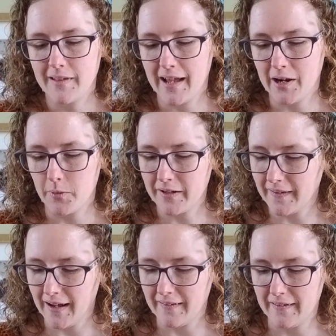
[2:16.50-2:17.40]
And I want to
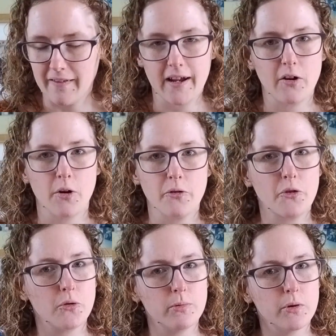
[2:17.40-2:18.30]
say it's in like
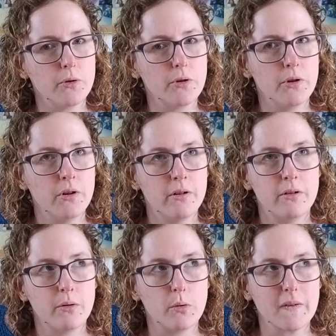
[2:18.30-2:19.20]
coastal blue
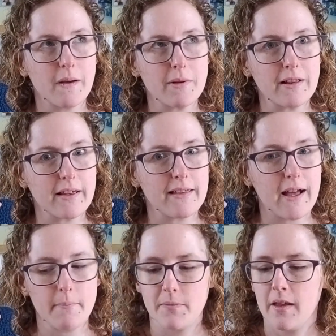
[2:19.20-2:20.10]
or something like that.